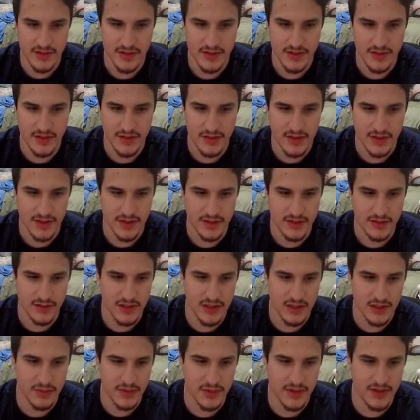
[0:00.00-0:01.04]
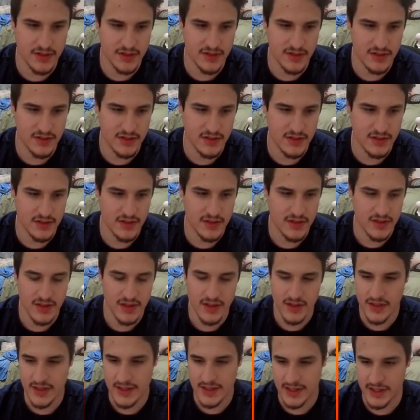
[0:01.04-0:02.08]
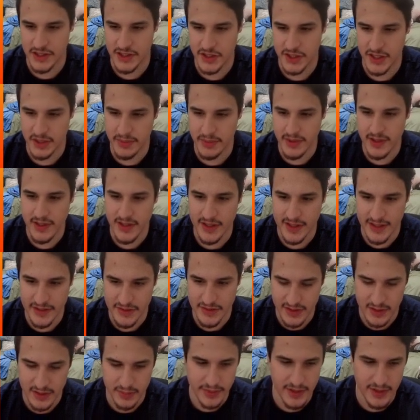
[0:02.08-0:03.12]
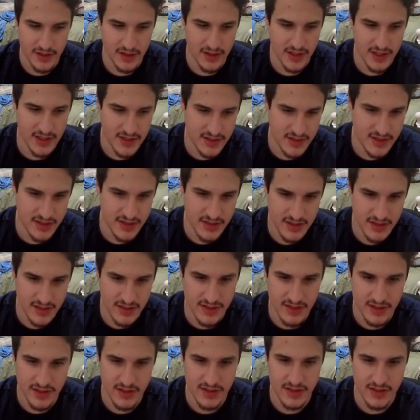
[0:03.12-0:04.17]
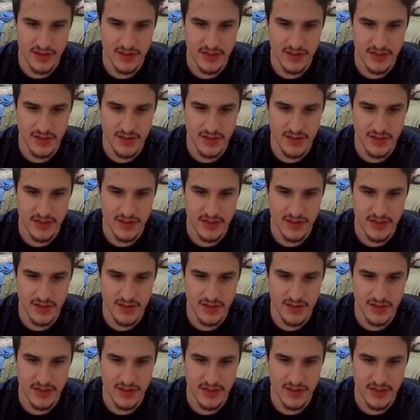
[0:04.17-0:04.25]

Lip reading: Alright, let's grab this. Got Cherry Berry in case I get paralyzed. It's good.